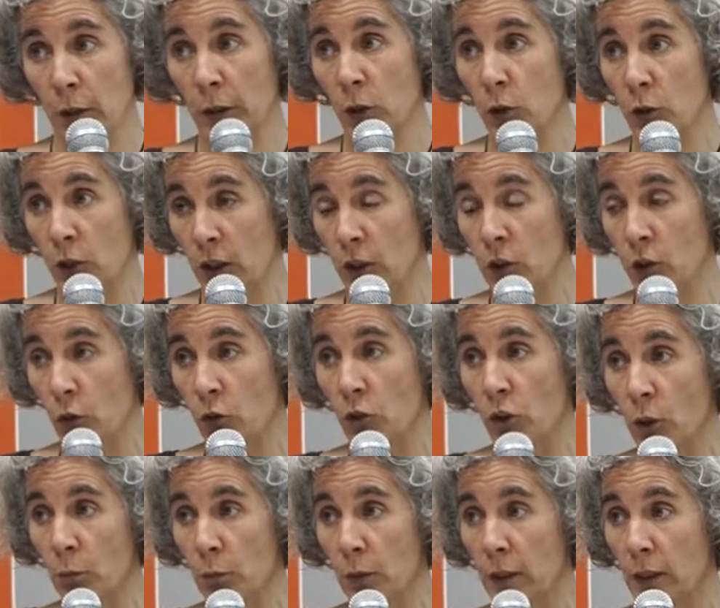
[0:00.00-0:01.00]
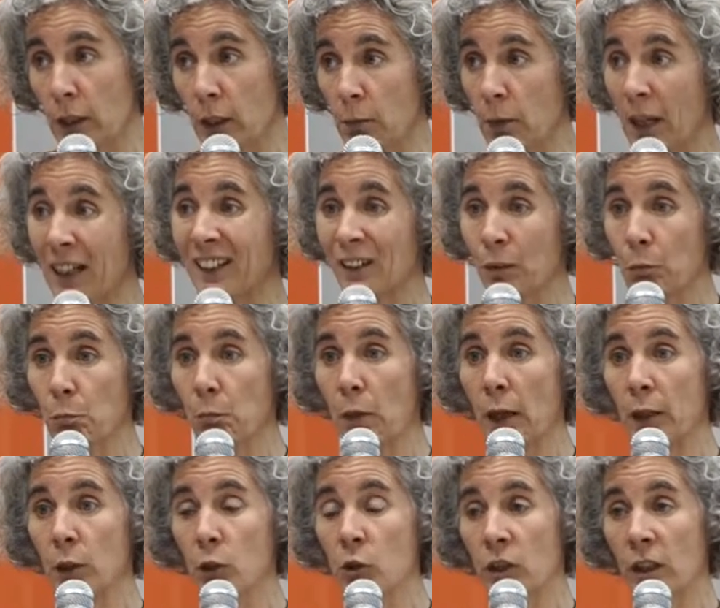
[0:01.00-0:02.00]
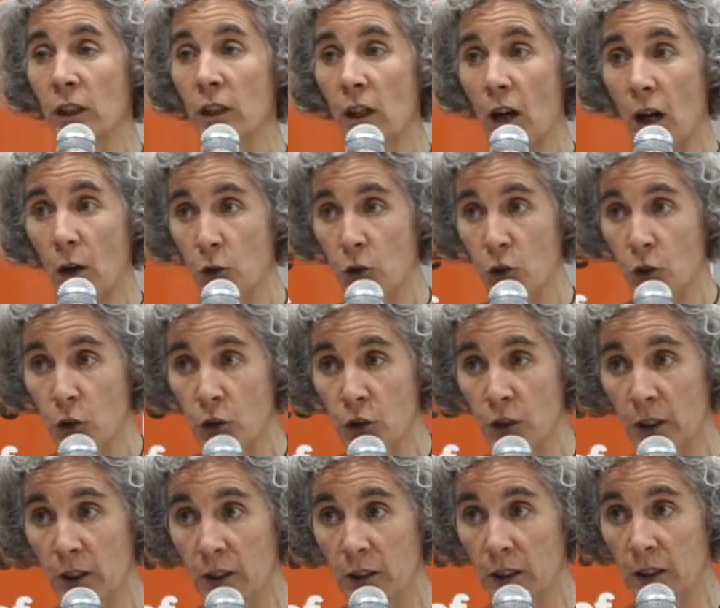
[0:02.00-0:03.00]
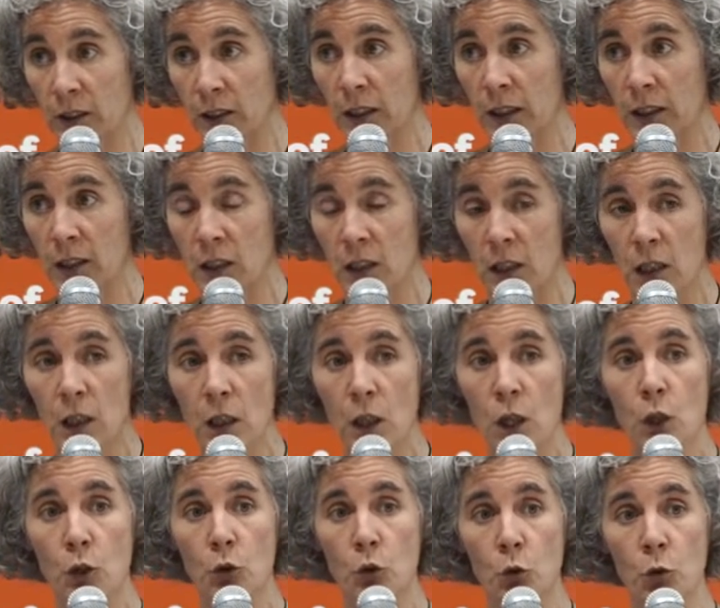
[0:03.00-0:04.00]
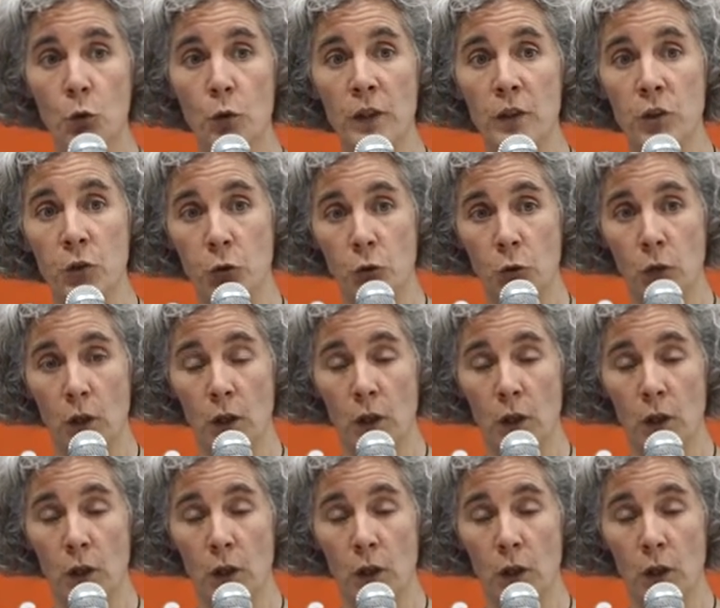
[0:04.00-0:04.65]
by using social media, by using crowdsourcing techniques to reach to